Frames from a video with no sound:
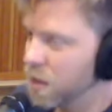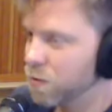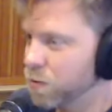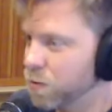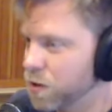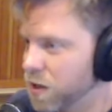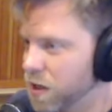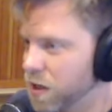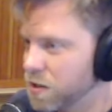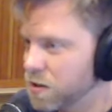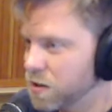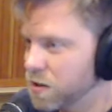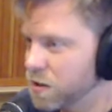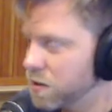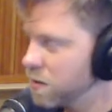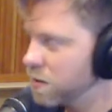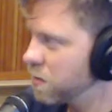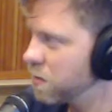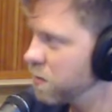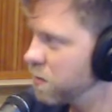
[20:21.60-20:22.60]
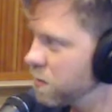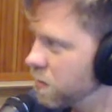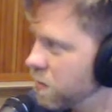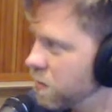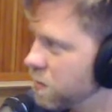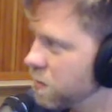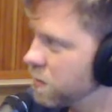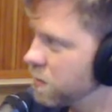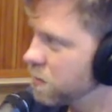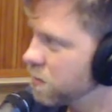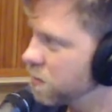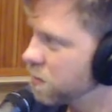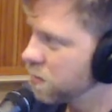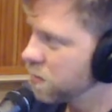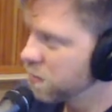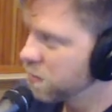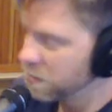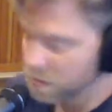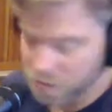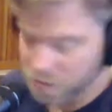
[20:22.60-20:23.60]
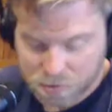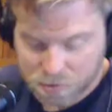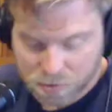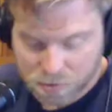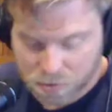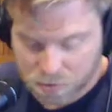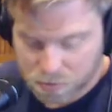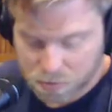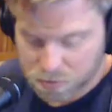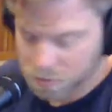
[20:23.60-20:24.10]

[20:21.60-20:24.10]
those are can be